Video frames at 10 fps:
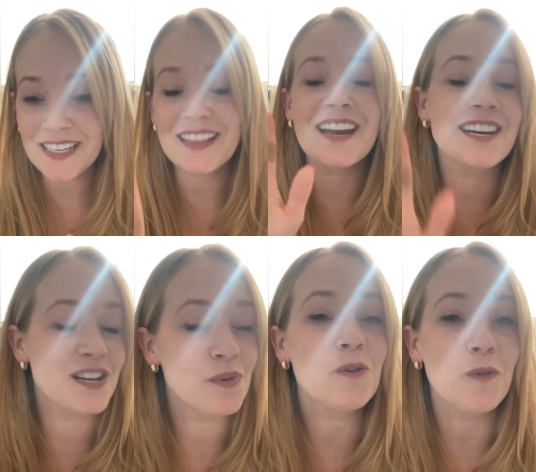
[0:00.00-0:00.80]
and then
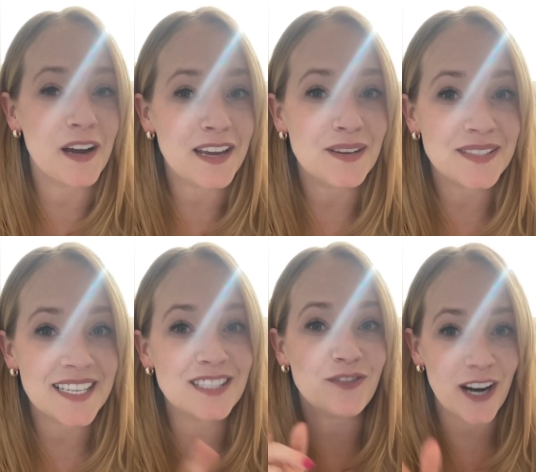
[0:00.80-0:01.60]
you will want to use
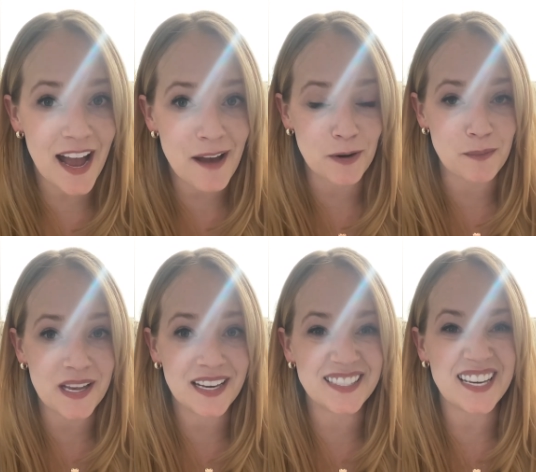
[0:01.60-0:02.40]
this forever
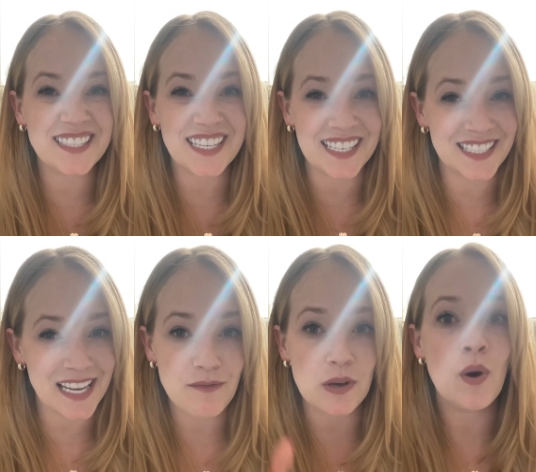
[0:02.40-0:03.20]
because it's going to
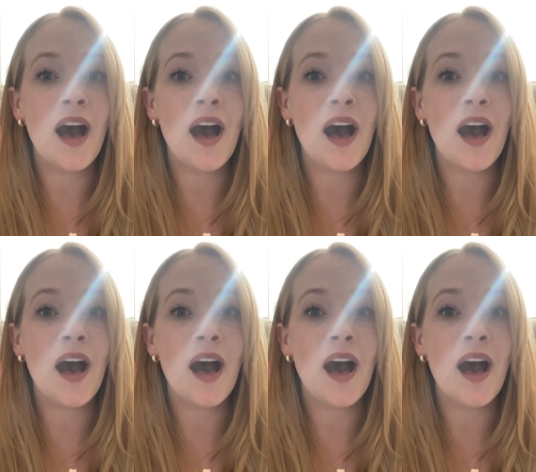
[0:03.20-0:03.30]
save you